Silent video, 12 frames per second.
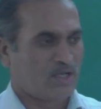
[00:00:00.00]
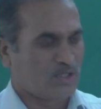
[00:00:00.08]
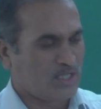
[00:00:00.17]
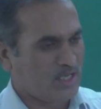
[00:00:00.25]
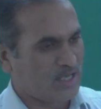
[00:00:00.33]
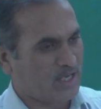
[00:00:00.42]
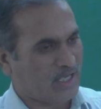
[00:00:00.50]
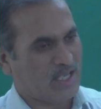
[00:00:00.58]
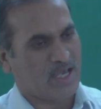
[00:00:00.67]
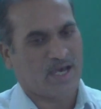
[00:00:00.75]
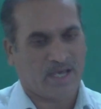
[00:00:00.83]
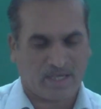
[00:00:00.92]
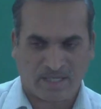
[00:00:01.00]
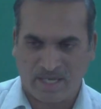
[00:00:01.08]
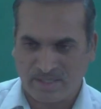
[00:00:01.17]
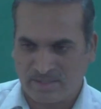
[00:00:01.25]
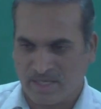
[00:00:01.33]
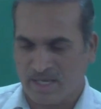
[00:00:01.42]
in a rare
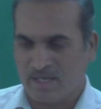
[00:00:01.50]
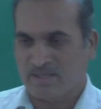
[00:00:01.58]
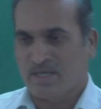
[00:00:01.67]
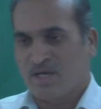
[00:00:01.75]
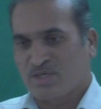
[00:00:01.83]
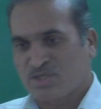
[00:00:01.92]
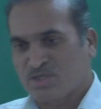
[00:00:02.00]
cases,